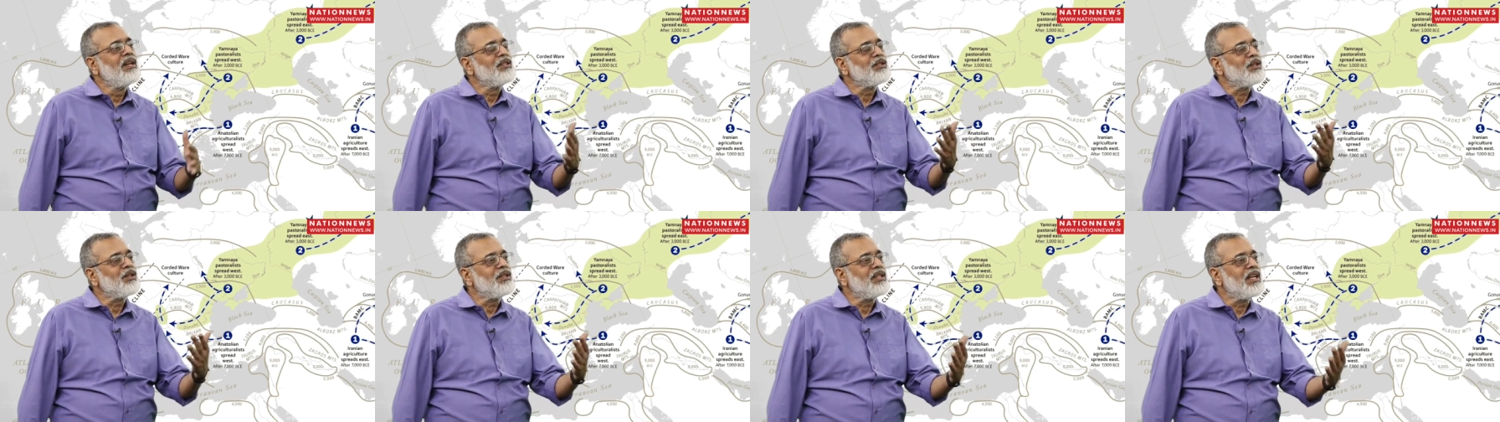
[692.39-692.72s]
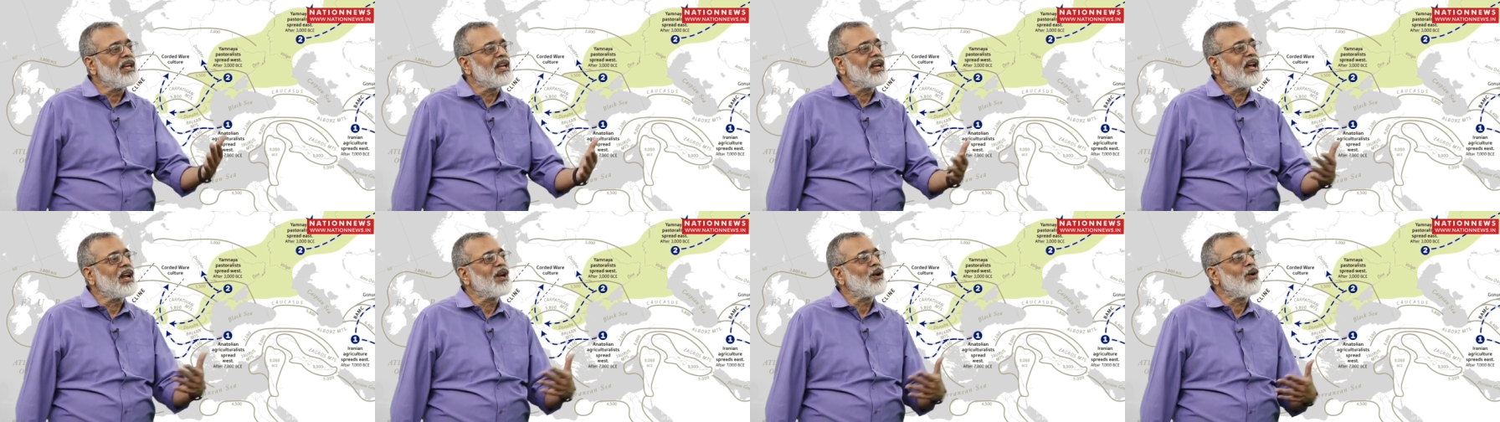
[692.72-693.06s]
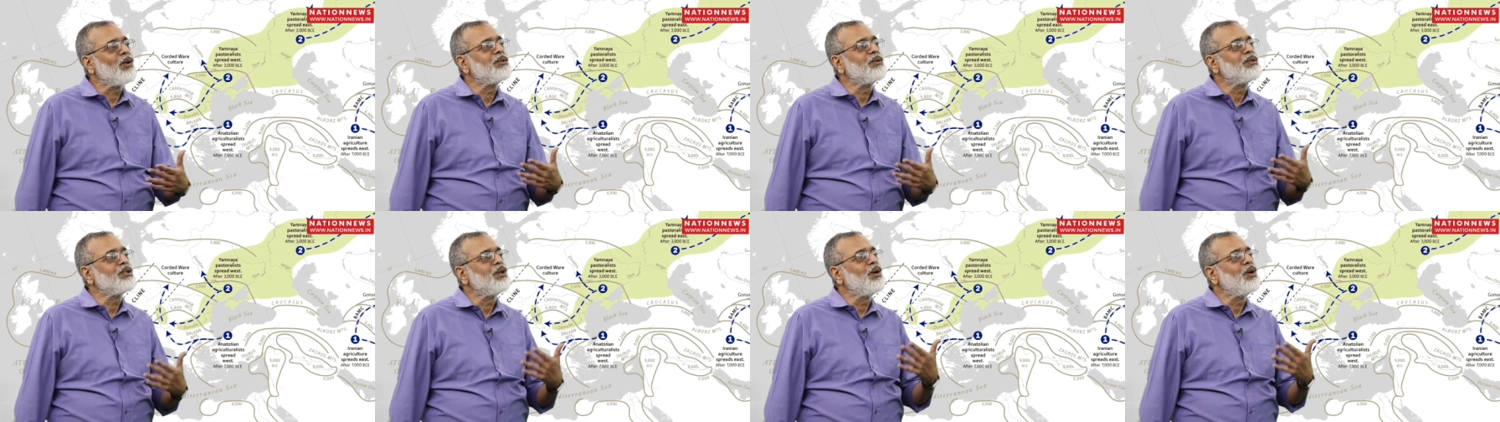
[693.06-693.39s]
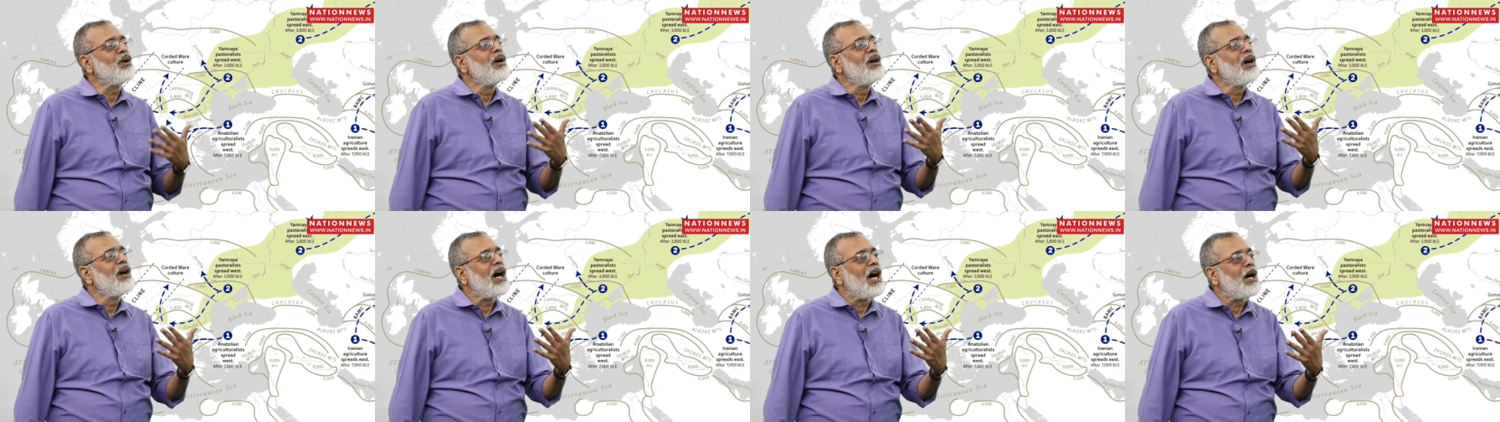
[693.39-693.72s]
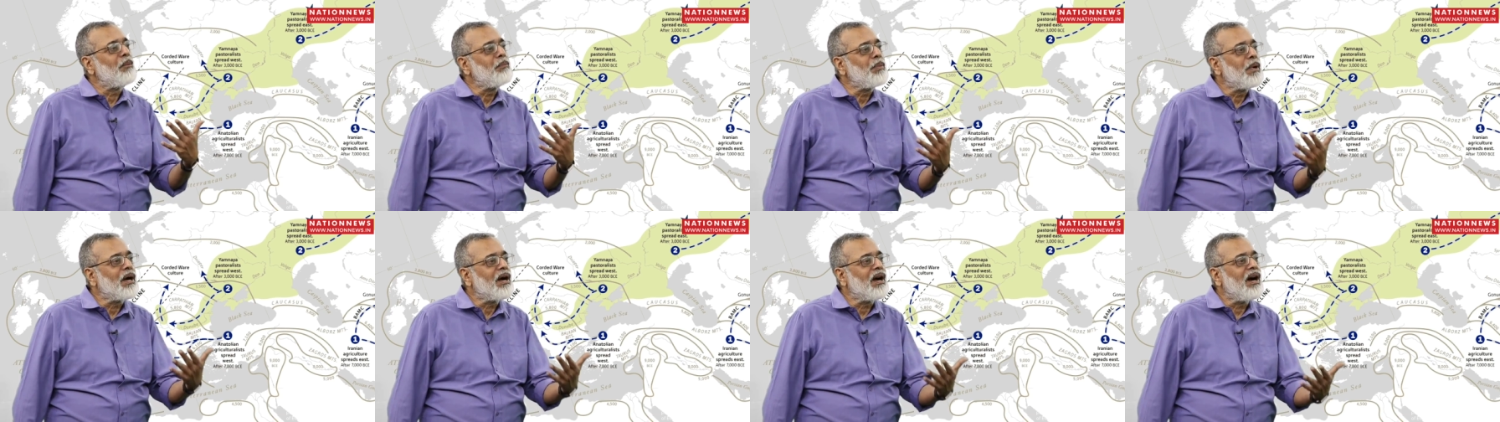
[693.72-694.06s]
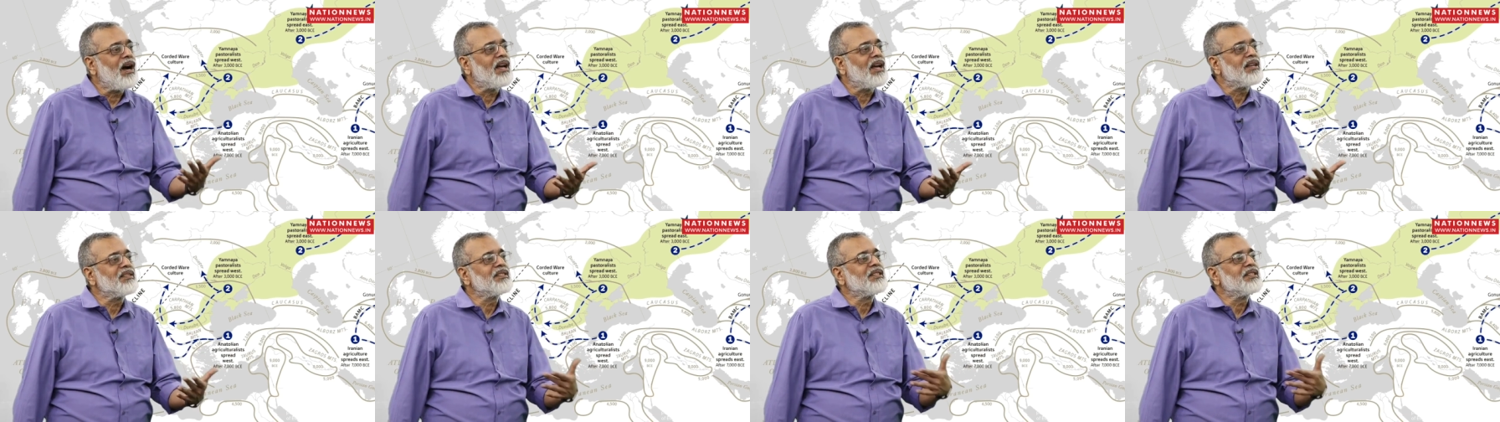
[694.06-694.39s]
So there are also upper
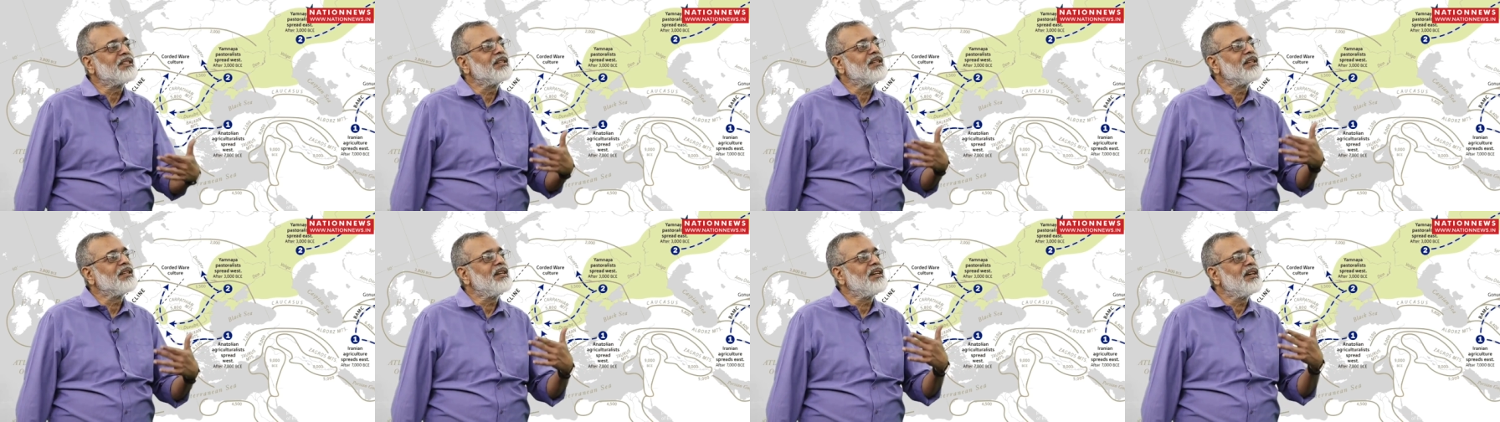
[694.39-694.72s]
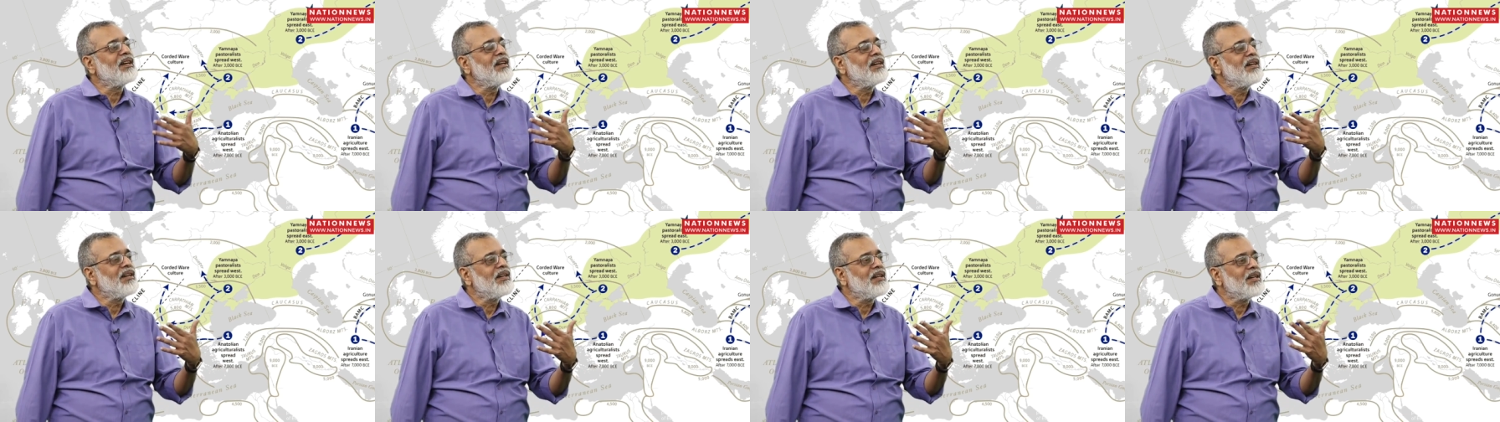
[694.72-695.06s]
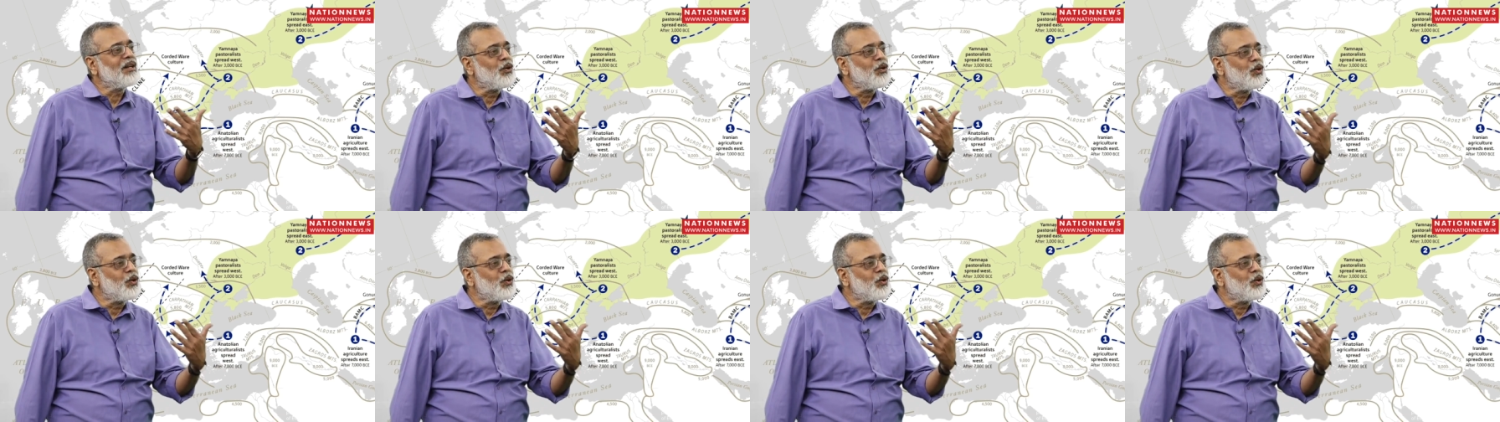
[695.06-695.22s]
caste uh,